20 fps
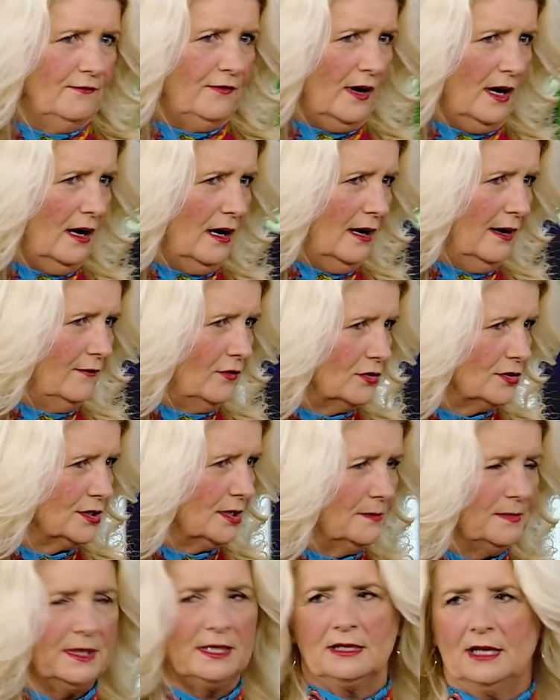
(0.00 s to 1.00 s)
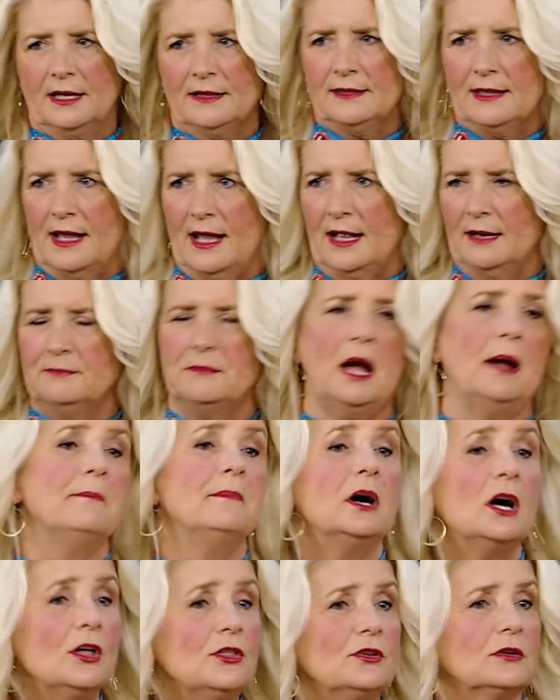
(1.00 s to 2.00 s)
five or something like that. My
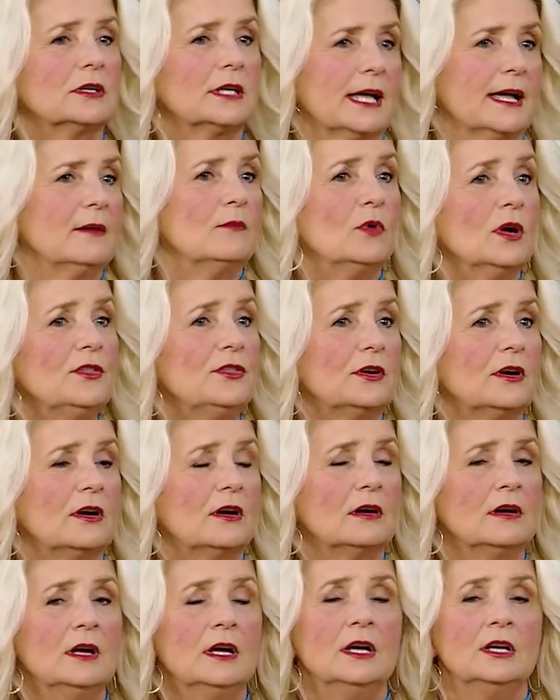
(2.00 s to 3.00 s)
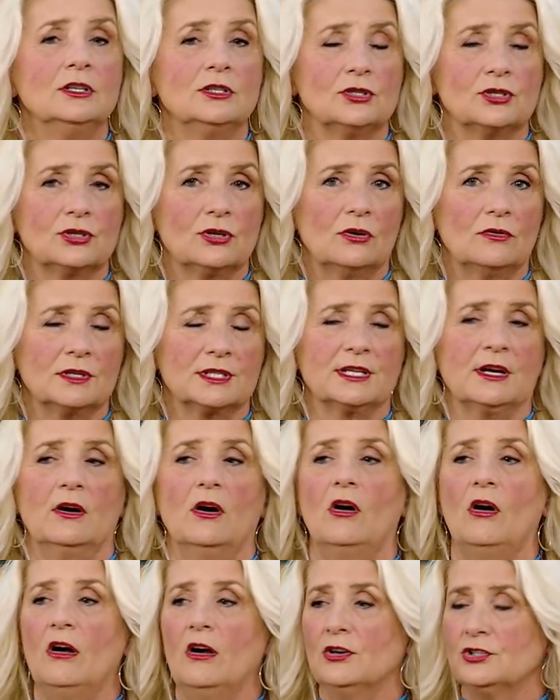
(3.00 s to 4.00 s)
mother came with her to show us
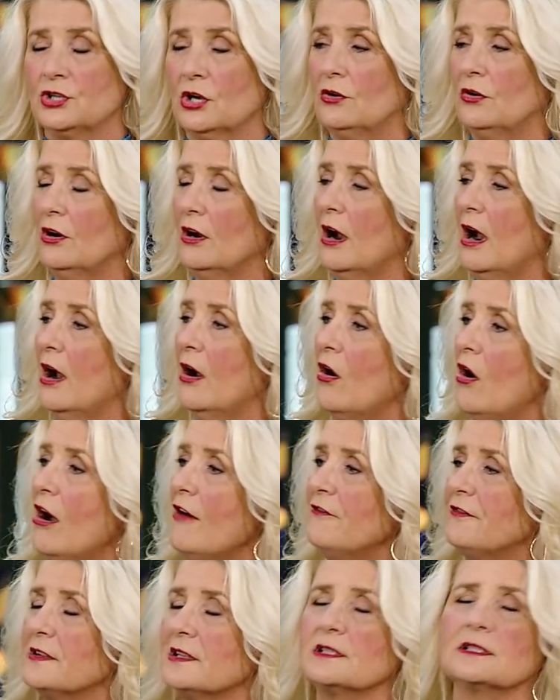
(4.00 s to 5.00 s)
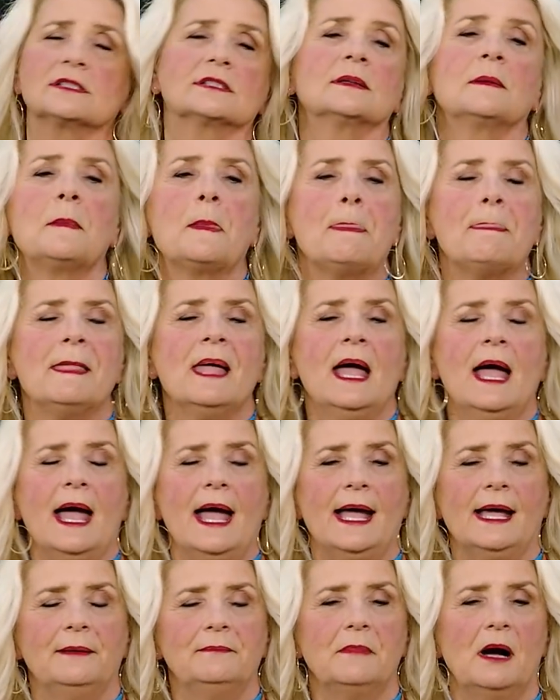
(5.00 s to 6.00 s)
our show her our office,
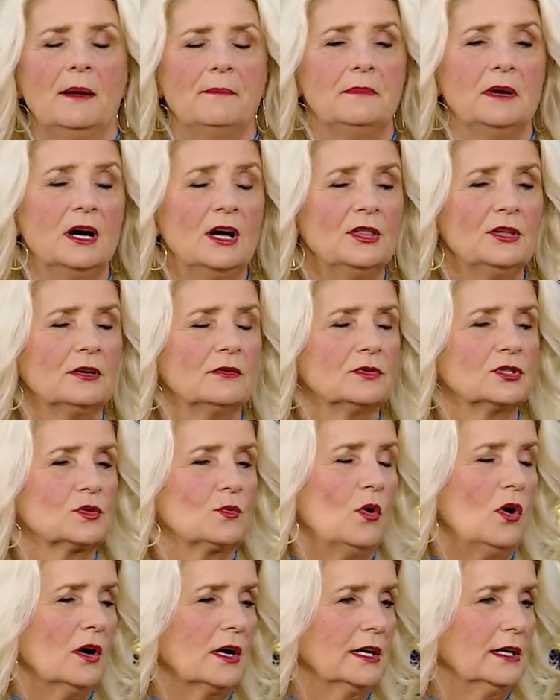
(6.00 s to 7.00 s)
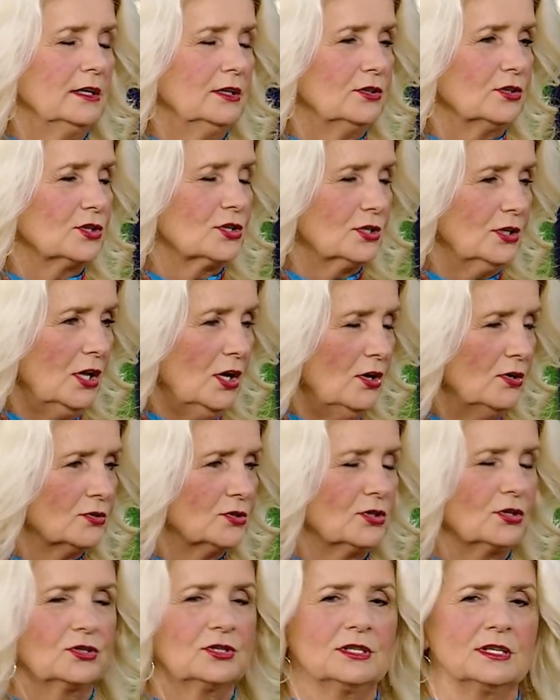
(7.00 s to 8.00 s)
and my mother was walking a little slow,
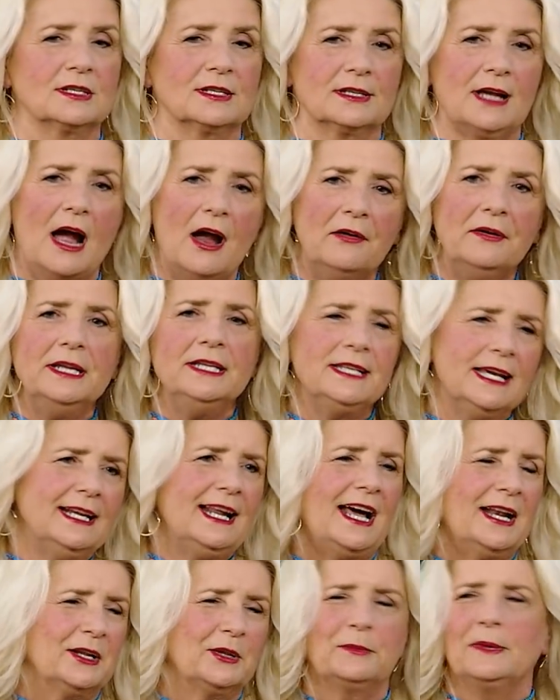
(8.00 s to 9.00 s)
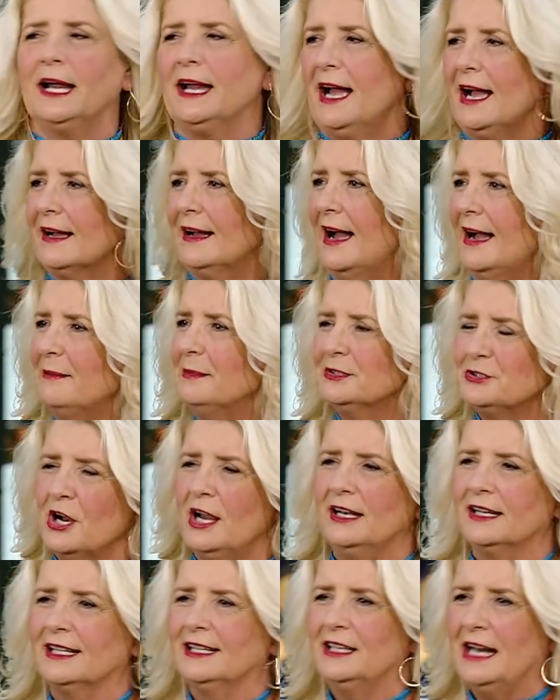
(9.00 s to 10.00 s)
so she said, "Irene, get out of the way. I, am
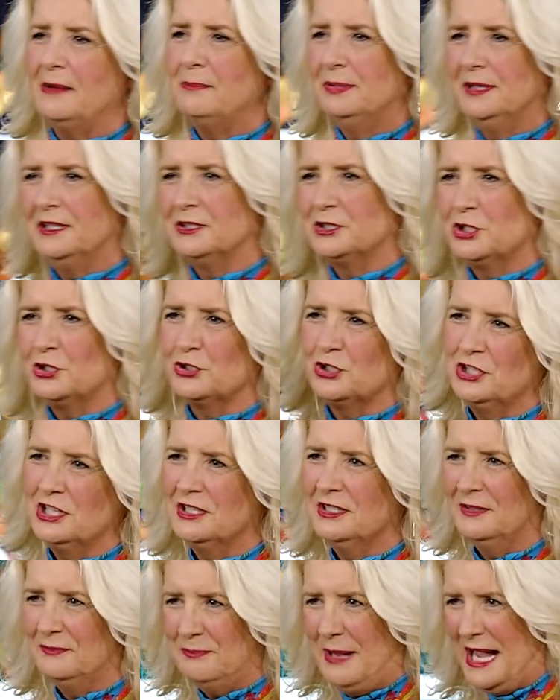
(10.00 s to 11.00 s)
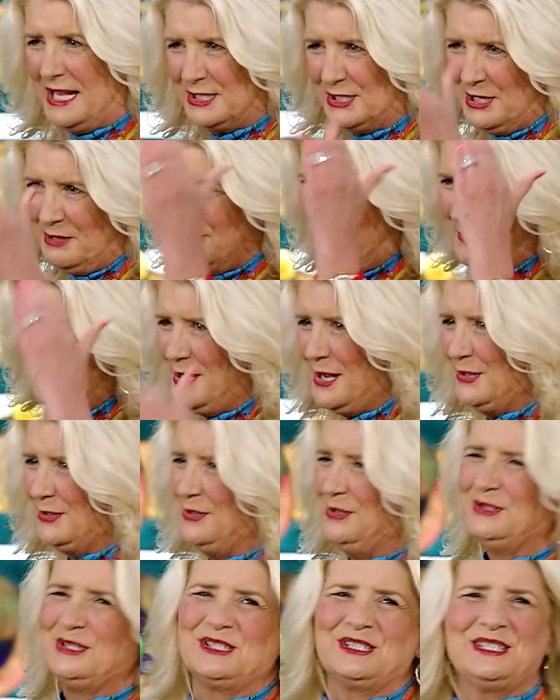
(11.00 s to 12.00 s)
trying to get up here." So she passed up my mother
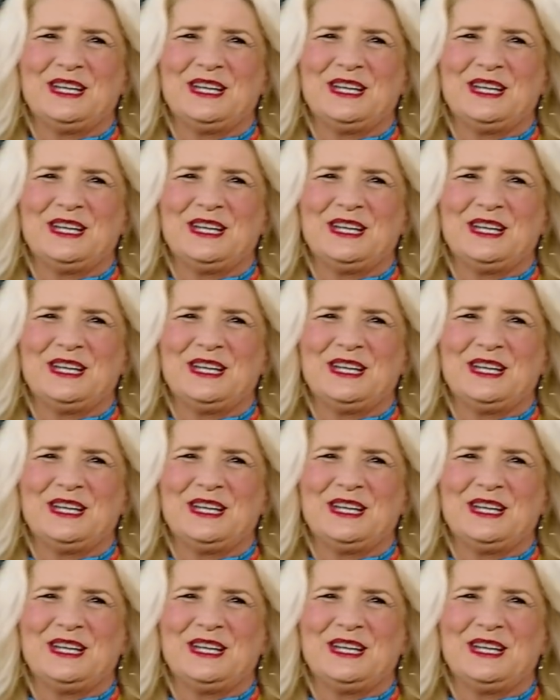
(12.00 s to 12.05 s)
on the